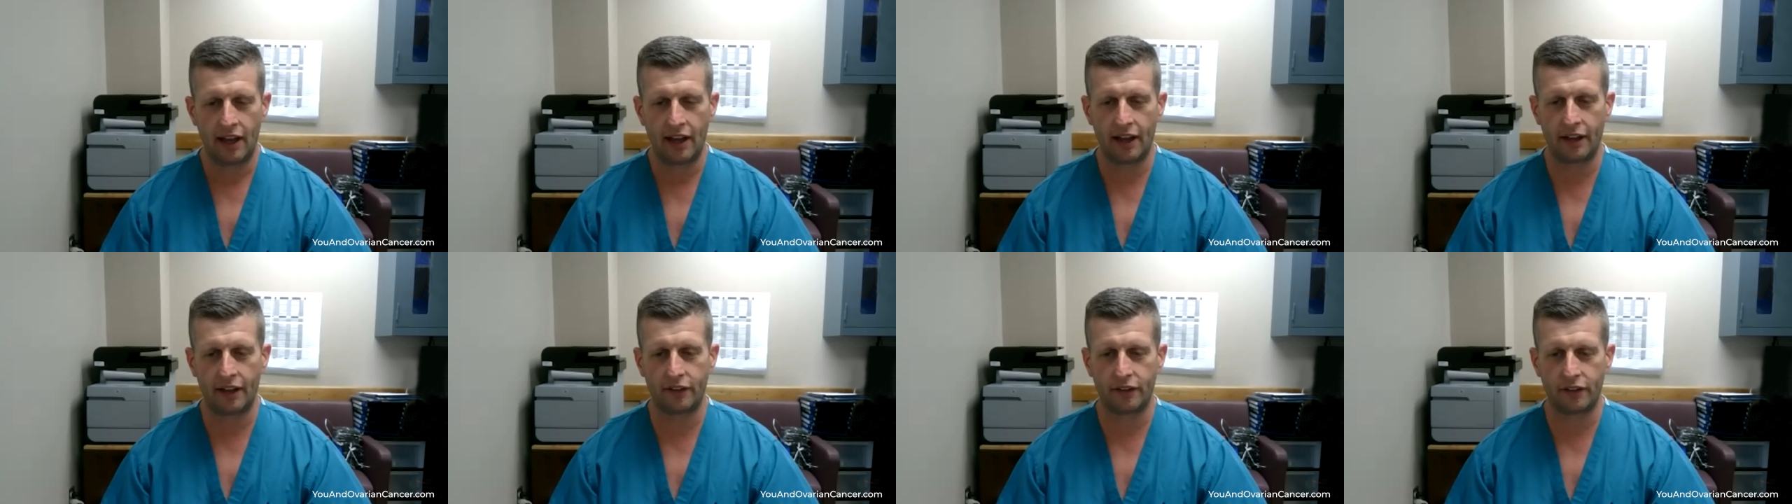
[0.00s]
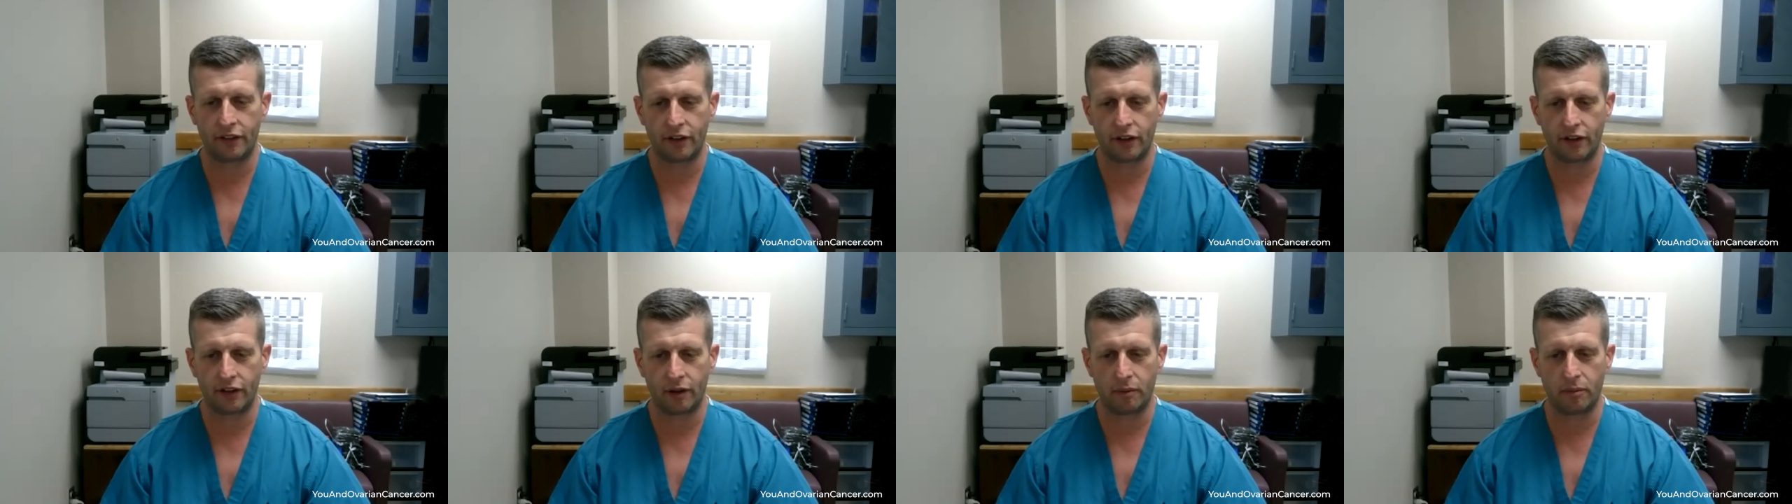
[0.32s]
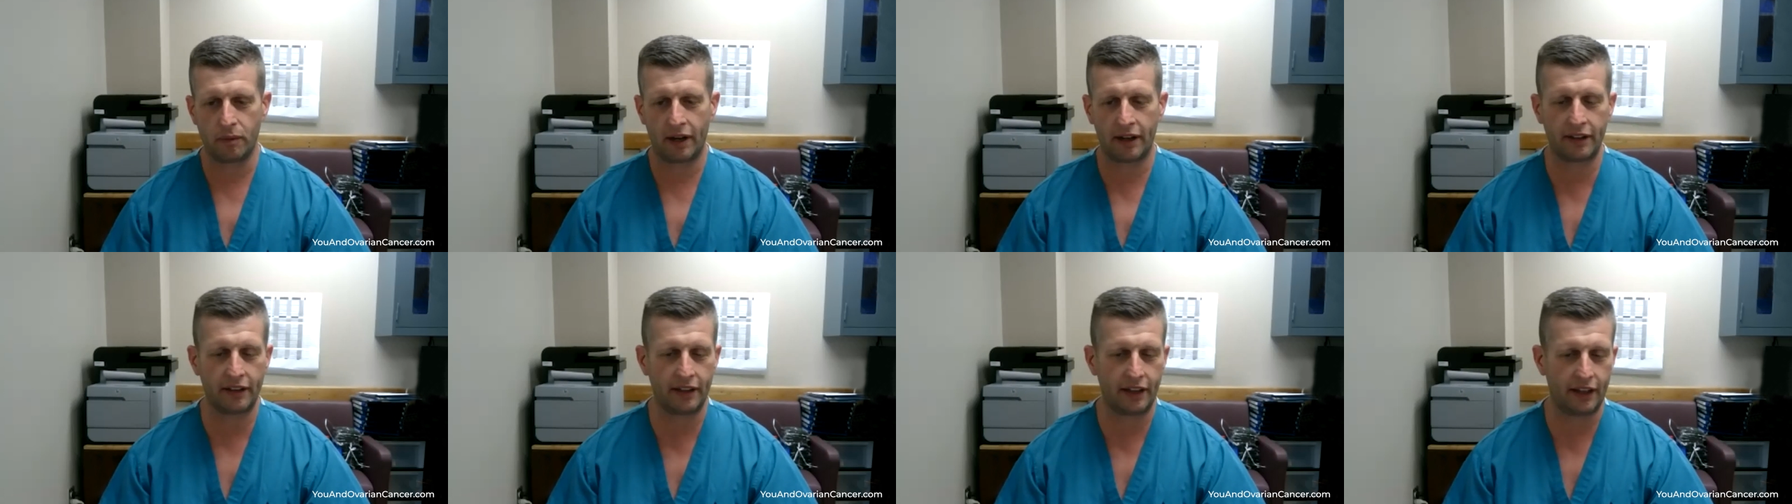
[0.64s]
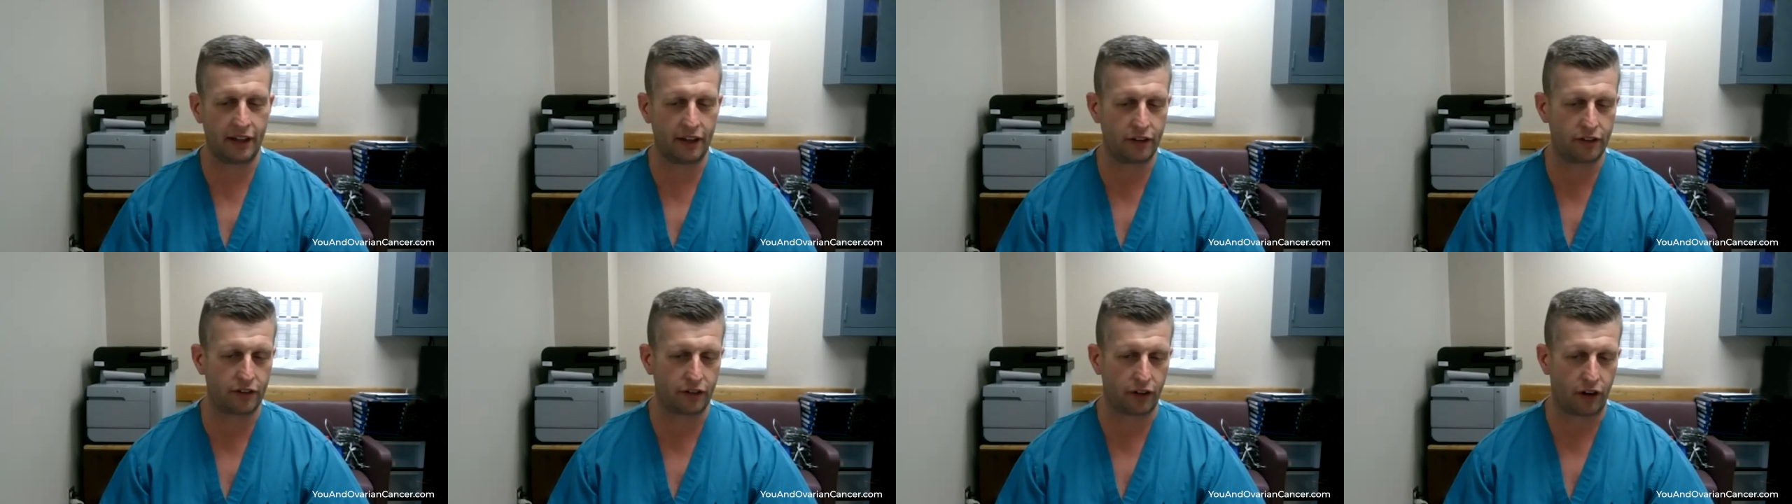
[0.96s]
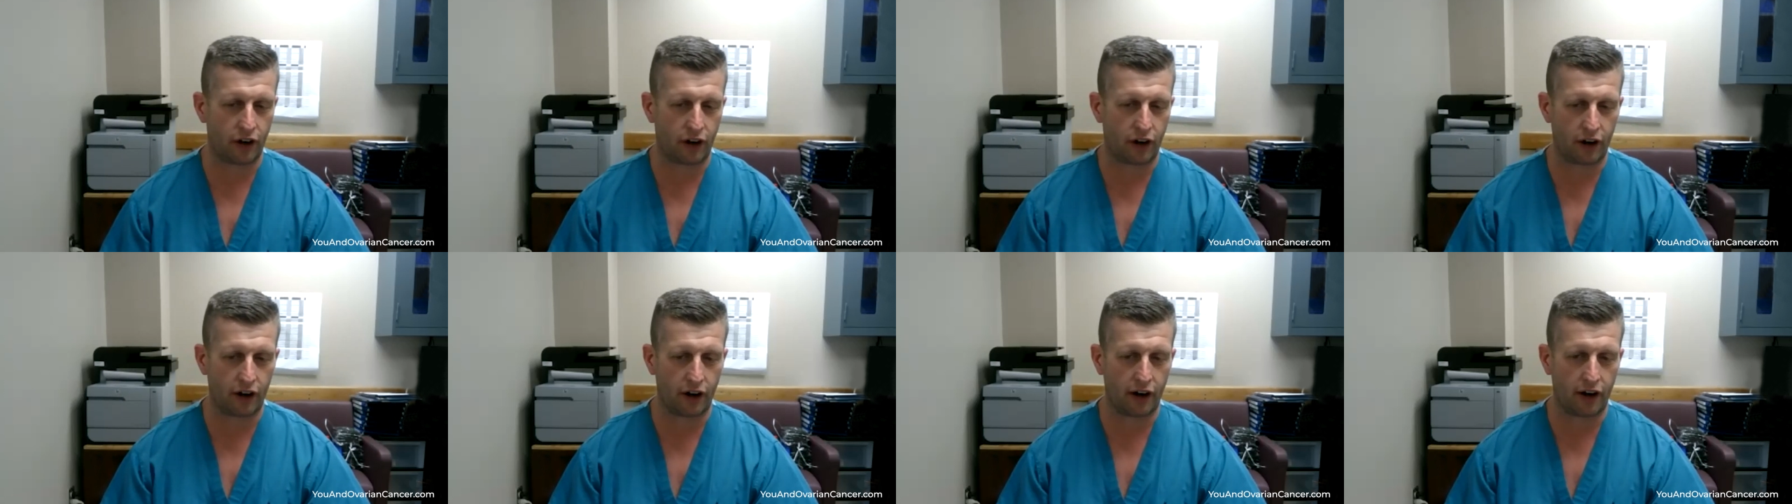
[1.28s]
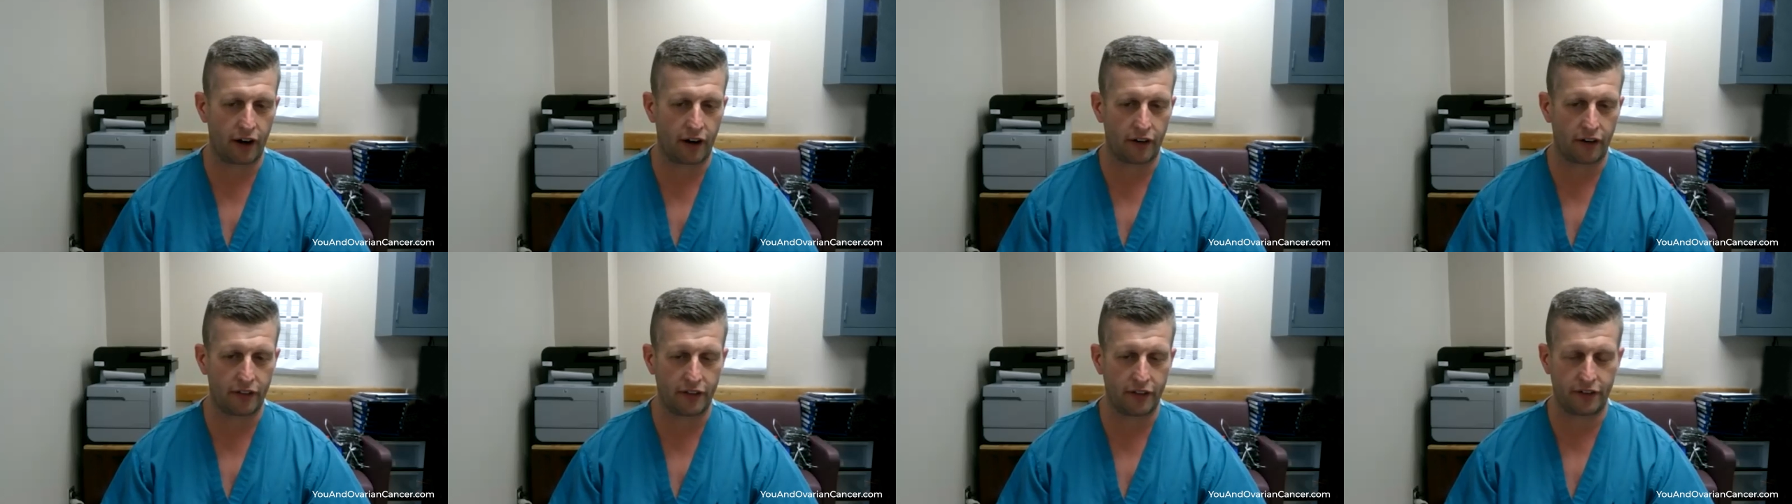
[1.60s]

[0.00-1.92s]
And among these are